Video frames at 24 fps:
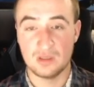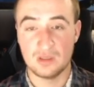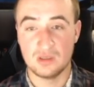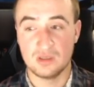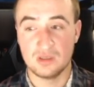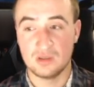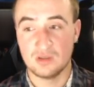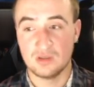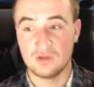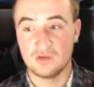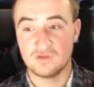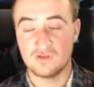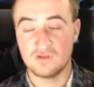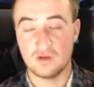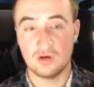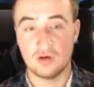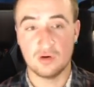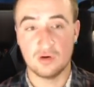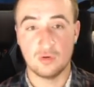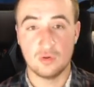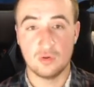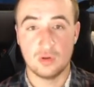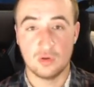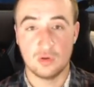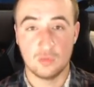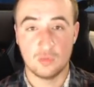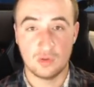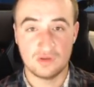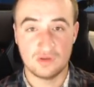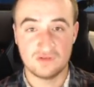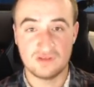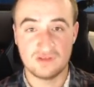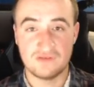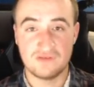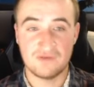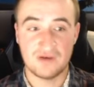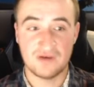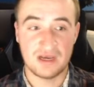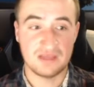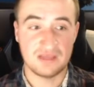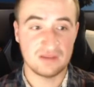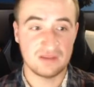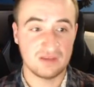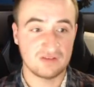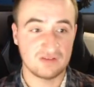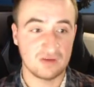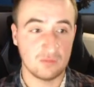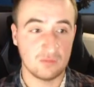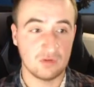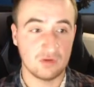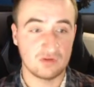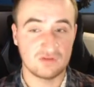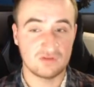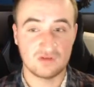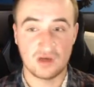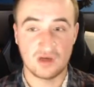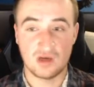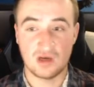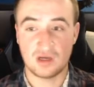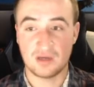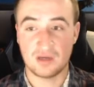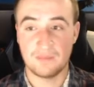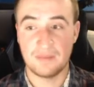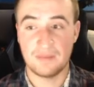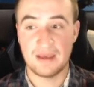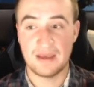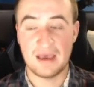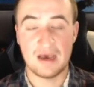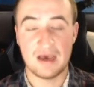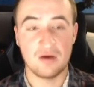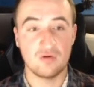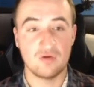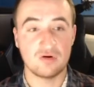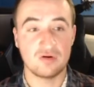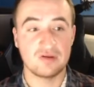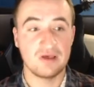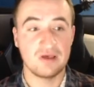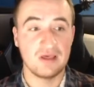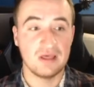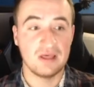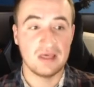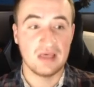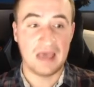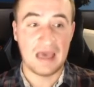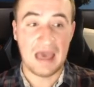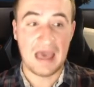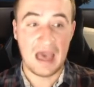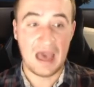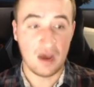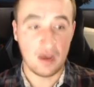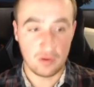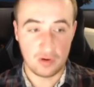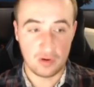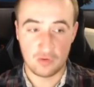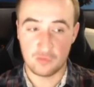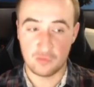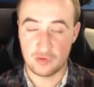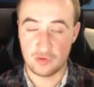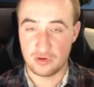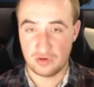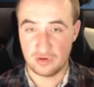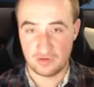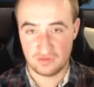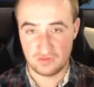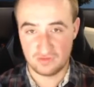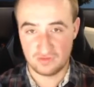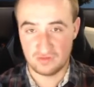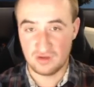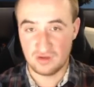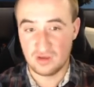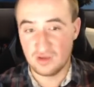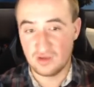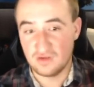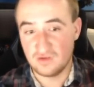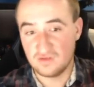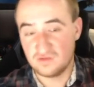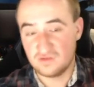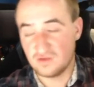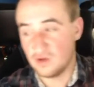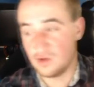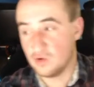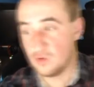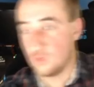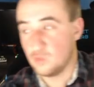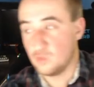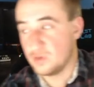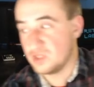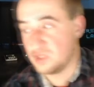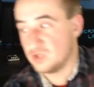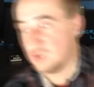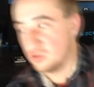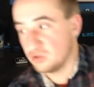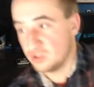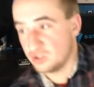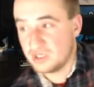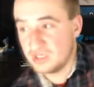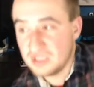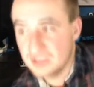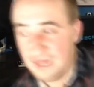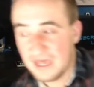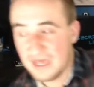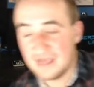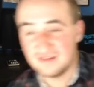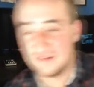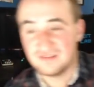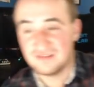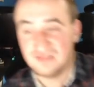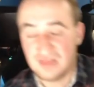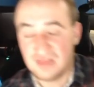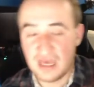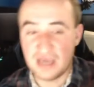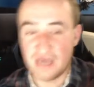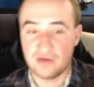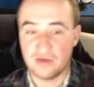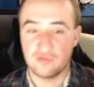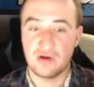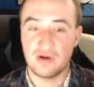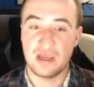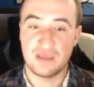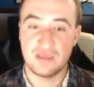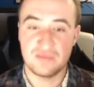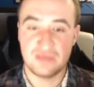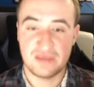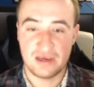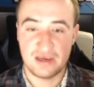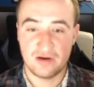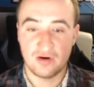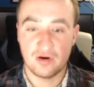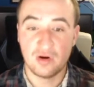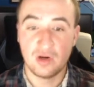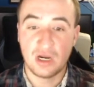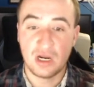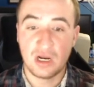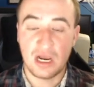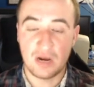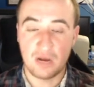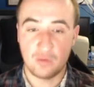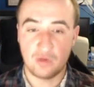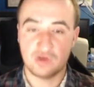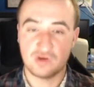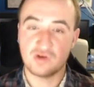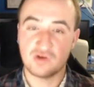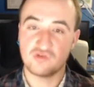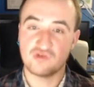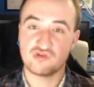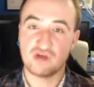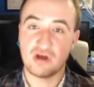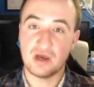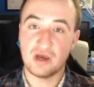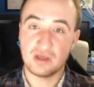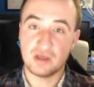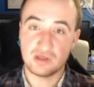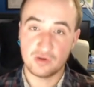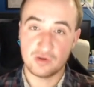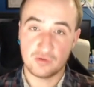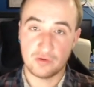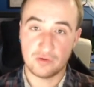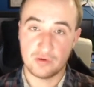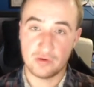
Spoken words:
So let's define this and let's talk about how it works. So when you look at that slide right there, I wanted to draw your